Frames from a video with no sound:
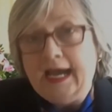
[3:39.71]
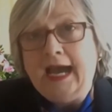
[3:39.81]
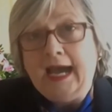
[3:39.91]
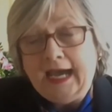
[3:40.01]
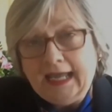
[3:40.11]

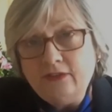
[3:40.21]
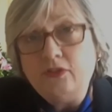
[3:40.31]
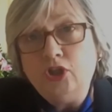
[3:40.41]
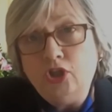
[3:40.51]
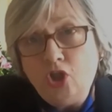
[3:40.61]
and the
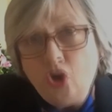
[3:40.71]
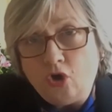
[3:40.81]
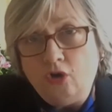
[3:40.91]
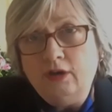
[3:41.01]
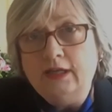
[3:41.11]

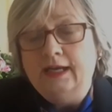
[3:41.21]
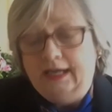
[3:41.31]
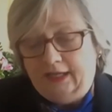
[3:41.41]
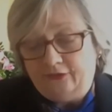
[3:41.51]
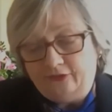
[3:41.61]
law
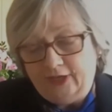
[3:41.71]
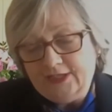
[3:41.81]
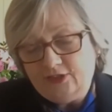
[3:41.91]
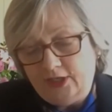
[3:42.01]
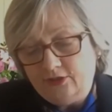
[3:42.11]
as set out